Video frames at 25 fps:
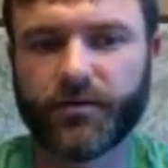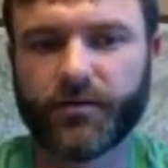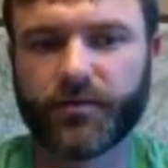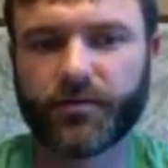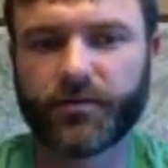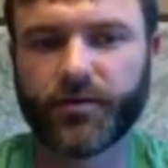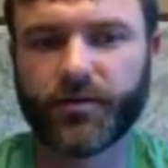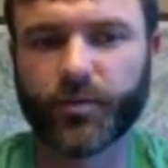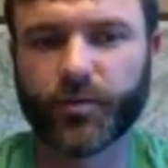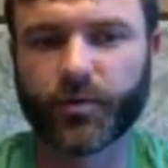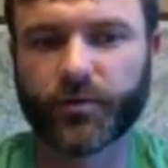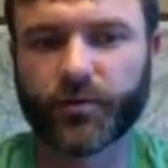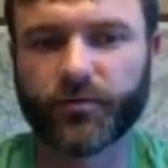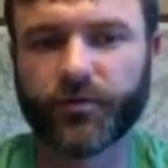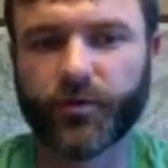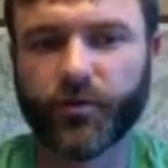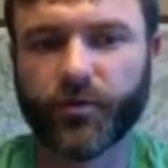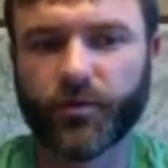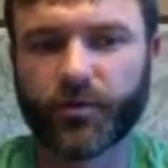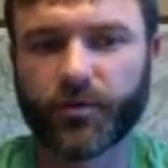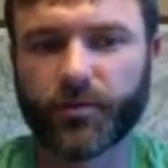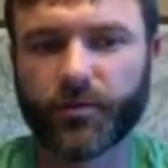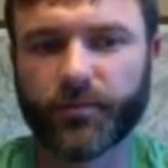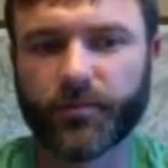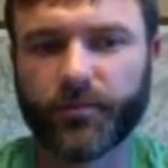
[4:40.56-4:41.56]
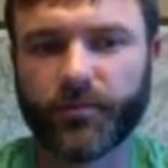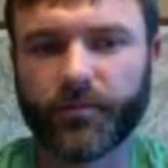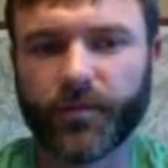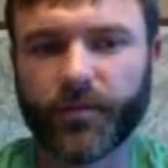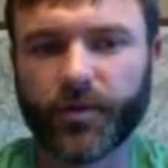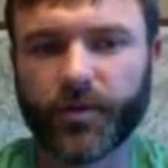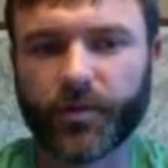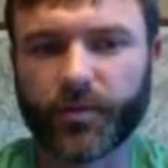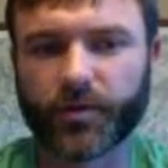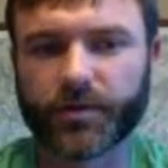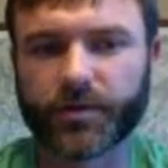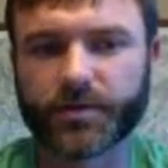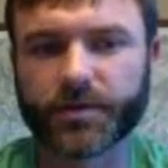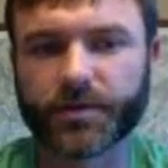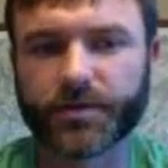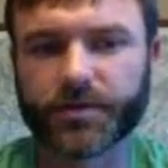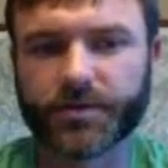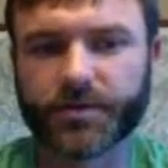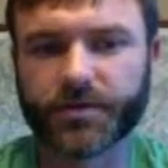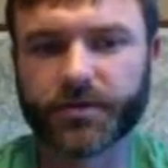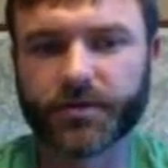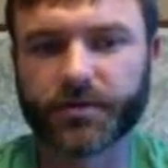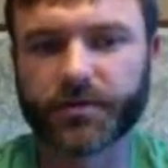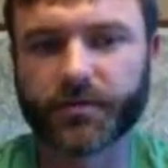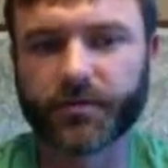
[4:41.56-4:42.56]
To perform the
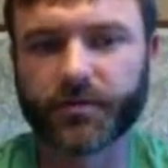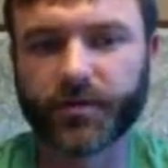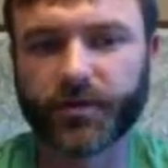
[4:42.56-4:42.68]
procedure,